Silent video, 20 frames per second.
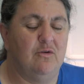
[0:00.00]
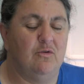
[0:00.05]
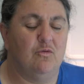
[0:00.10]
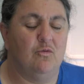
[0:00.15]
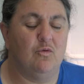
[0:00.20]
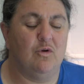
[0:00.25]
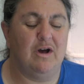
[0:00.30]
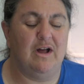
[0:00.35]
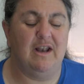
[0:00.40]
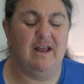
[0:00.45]

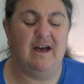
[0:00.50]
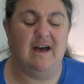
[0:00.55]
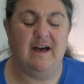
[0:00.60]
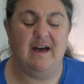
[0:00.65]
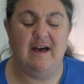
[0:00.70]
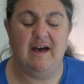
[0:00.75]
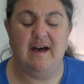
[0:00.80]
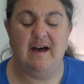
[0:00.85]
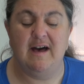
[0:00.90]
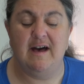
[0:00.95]

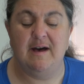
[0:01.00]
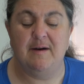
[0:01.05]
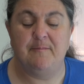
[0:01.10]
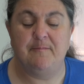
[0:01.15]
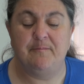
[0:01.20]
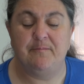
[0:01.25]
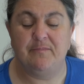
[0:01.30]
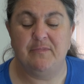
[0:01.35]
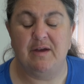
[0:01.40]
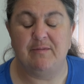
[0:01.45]
voila,
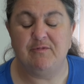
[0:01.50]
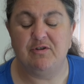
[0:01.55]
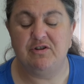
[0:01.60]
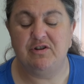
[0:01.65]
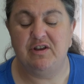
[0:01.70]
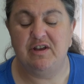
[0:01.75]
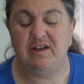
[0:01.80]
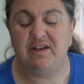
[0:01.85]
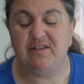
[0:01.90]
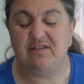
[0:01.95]
I'm gonna
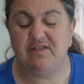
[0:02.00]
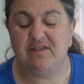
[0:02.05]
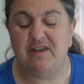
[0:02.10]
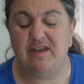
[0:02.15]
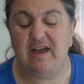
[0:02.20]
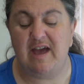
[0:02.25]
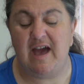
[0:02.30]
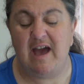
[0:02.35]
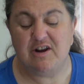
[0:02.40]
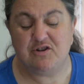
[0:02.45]
hit
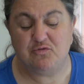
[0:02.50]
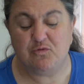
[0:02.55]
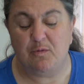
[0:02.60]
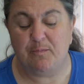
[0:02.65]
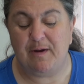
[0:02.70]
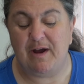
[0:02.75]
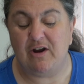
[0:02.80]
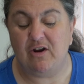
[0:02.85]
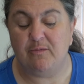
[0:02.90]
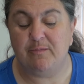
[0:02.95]
the actual
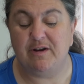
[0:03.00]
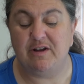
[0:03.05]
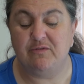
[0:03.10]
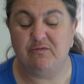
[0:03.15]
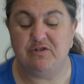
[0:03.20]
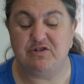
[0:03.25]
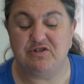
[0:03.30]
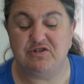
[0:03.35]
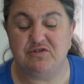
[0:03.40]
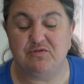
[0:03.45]
power button,
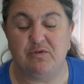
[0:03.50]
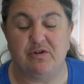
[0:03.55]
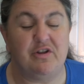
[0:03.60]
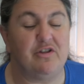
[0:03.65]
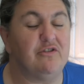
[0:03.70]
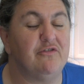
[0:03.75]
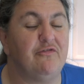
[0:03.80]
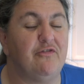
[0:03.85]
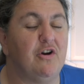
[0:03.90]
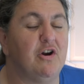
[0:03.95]
which is the one on
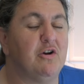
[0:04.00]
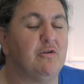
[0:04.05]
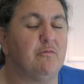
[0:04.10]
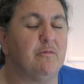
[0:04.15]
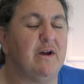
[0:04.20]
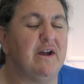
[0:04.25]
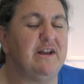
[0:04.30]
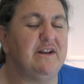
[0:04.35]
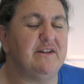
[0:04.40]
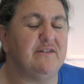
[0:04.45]
the far
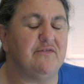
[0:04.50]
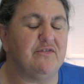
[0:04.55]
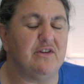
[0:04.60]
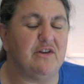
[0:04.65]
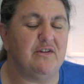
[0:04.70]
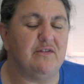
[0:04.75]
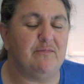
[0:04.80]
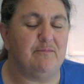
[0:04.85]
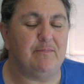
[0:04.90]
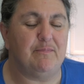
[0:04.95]
right of
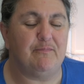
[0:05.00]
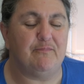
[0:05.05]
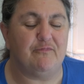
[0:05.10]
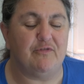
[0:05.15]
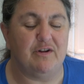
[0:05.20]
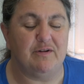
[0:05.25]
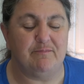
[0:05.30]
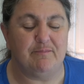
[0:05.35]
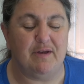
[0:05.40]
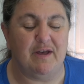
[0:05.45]
the
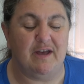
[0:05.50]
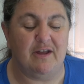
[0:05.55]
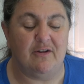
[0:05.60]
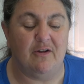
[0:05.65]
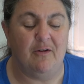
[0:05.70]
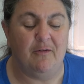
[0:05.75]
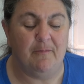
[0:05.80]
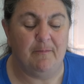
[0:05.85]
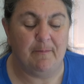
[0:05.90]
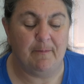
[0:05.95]
front
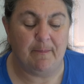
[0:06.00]
panel.